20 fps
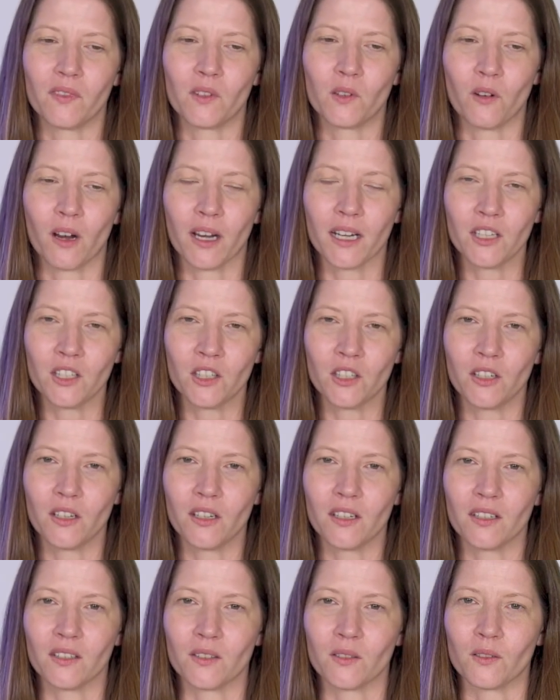
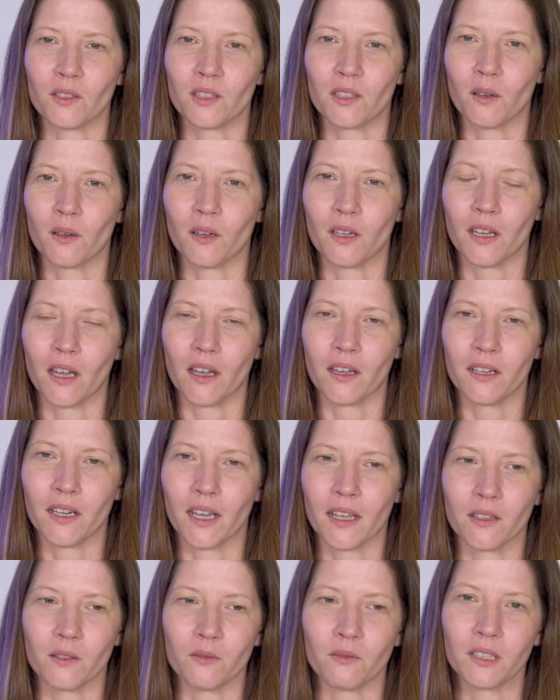Gratitude is also
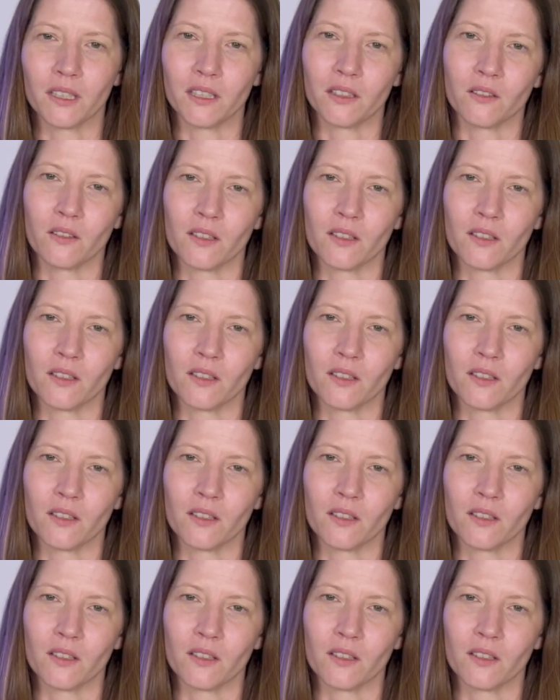another really